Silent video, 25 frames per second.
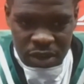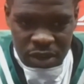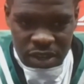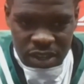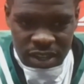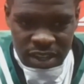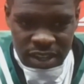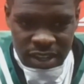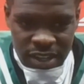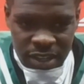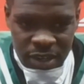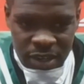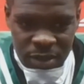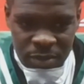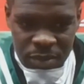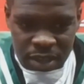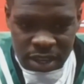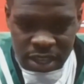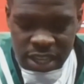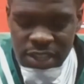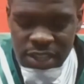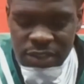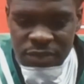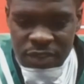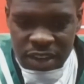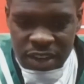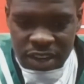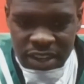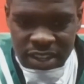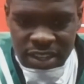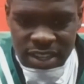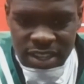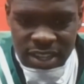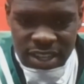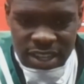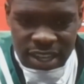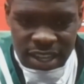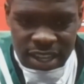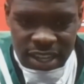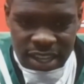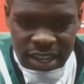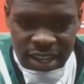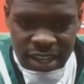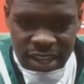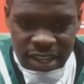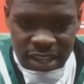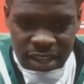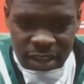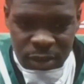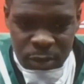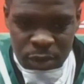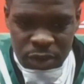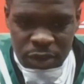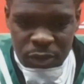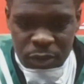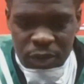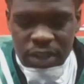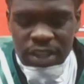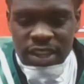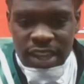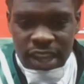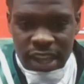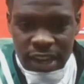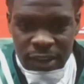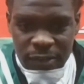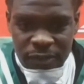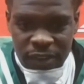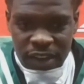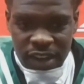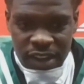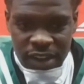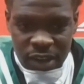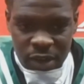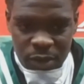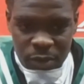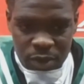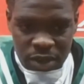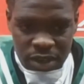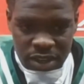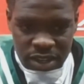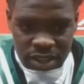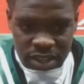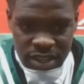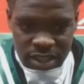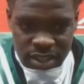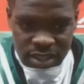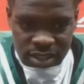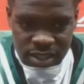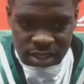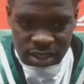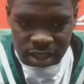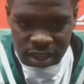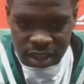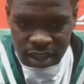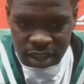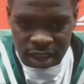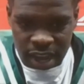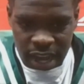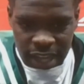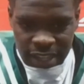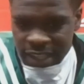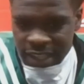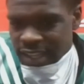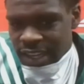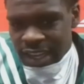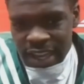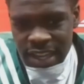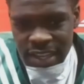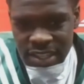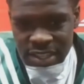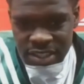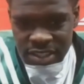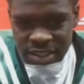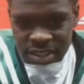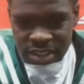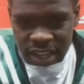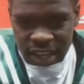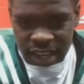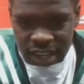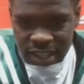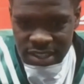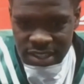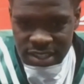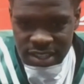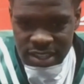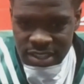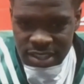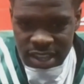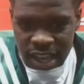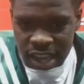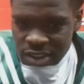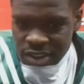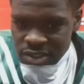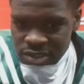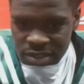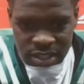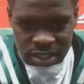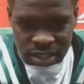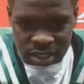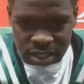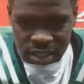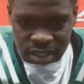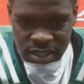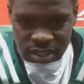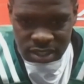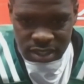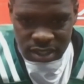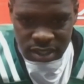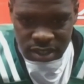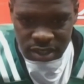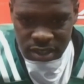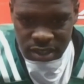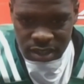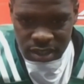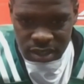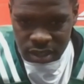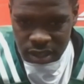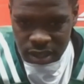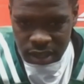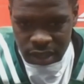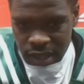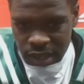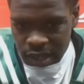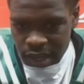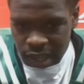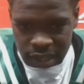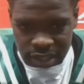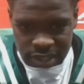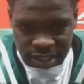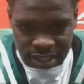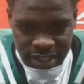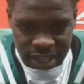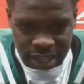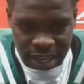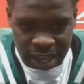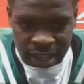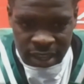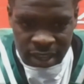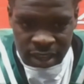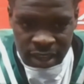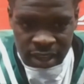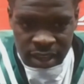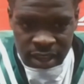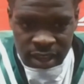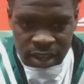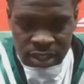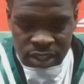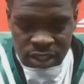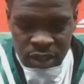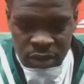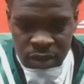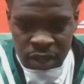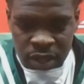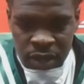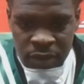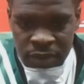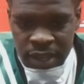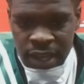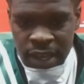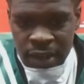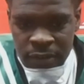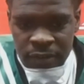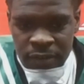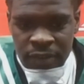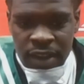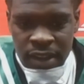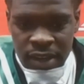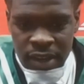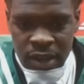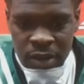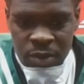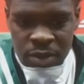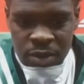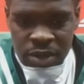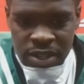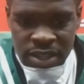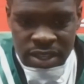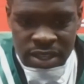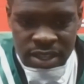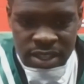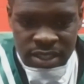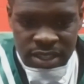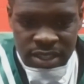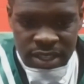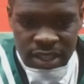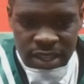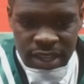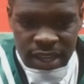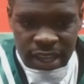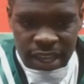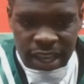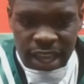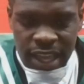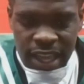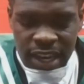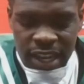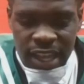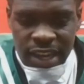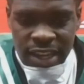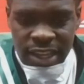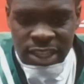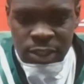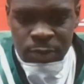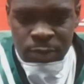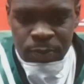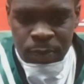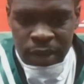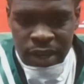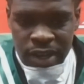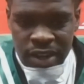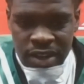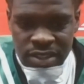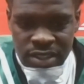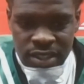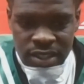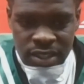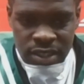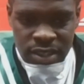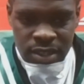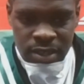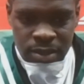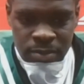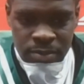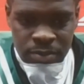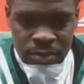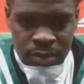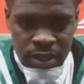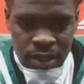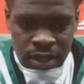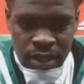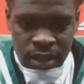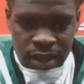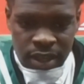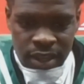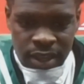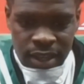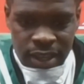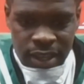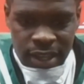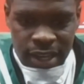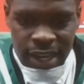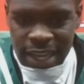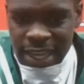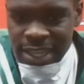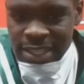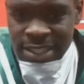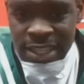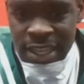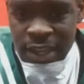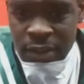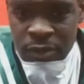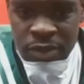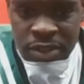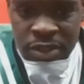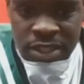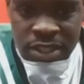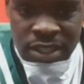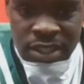well, and um, he's a very good kid. And uh, we really got to find out where he is. I think last year he had like ten tackles against us and, uh, and like a sack. So we definitely got to find out where he is. And they got a lot of experience, and um, like I said, we